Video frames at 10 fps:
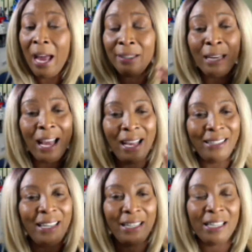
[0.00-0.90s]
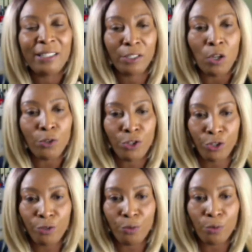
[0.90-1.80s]
And it is so
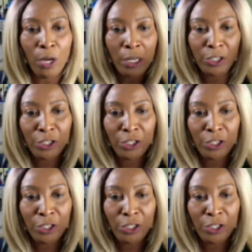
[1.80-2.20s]
true.